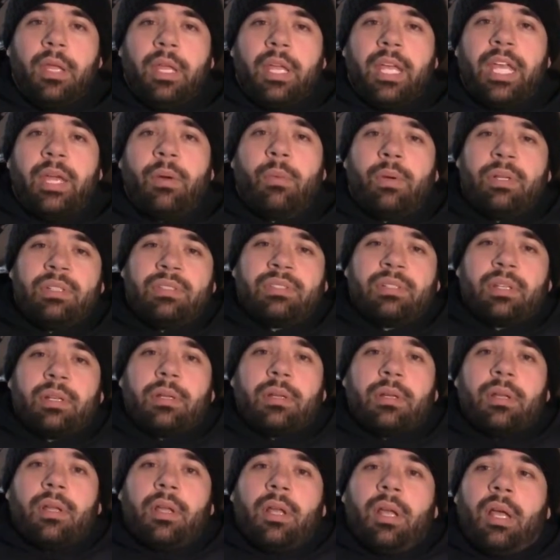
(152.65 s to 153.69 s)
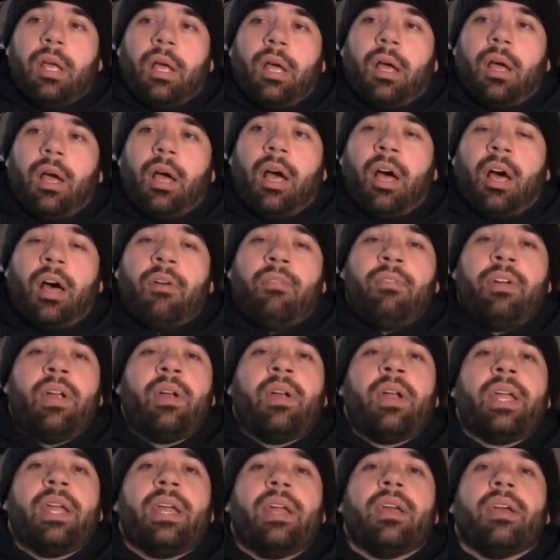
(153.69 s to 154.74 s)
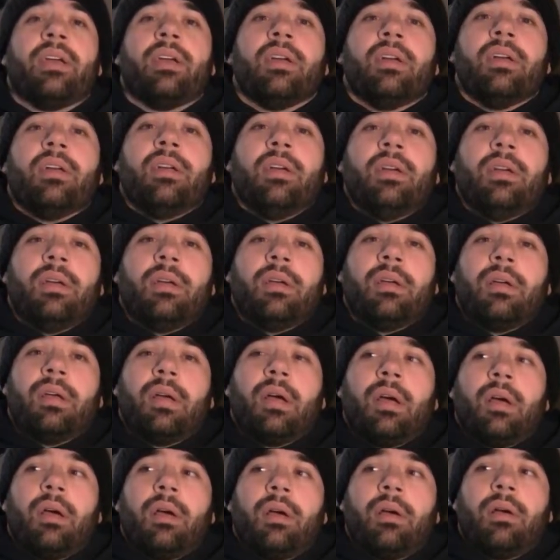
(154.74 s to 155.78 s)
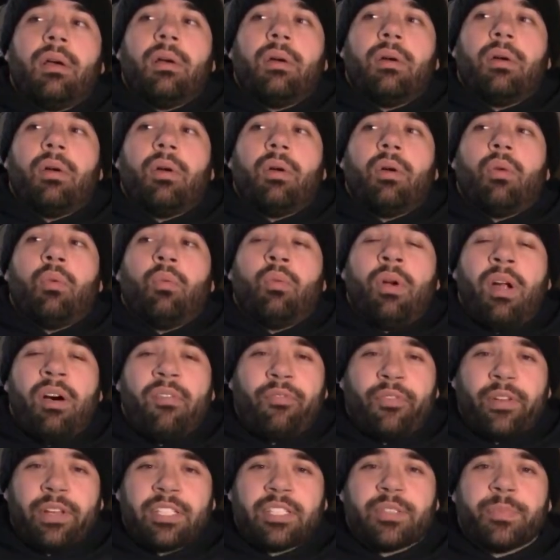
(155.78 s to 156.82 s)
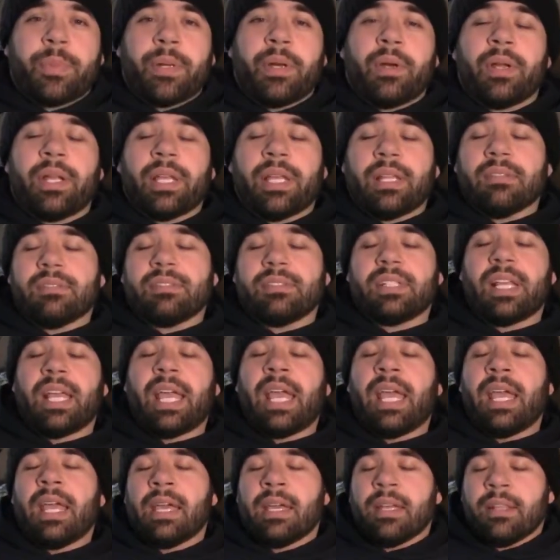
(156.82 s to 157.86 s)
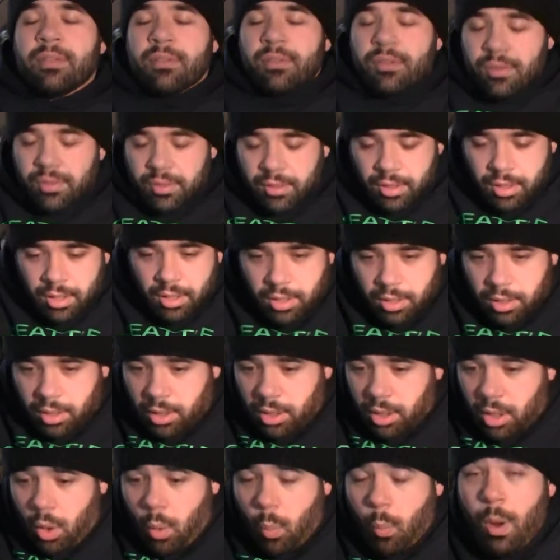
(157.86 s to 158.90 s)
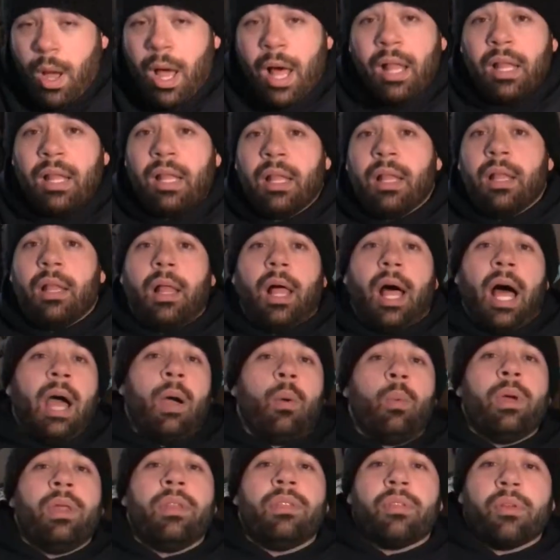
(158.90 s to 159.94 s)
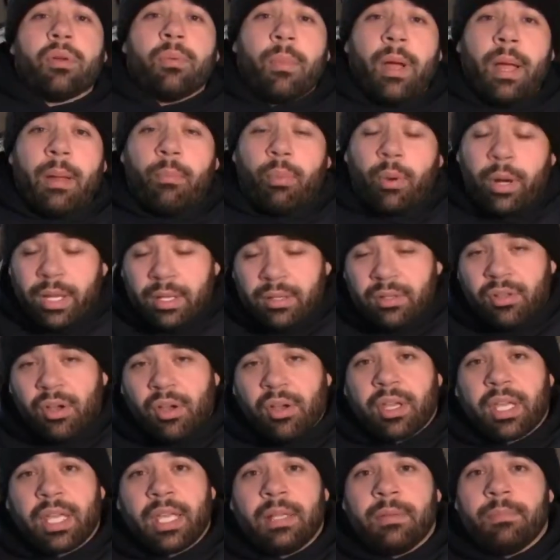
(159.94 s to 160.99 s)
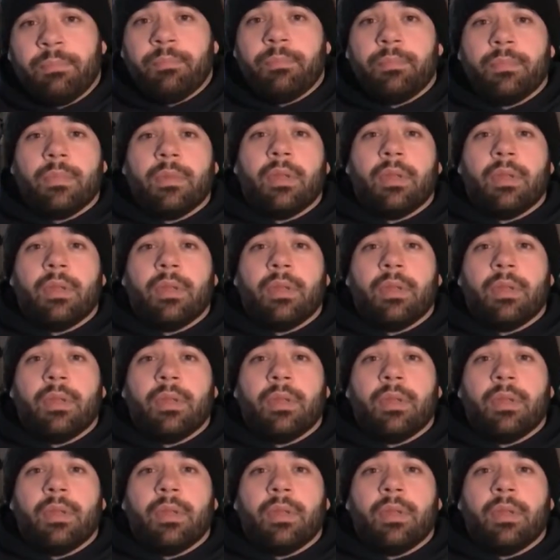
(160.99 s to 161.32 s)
It was a very rough experience, and while I went through my brain cooking,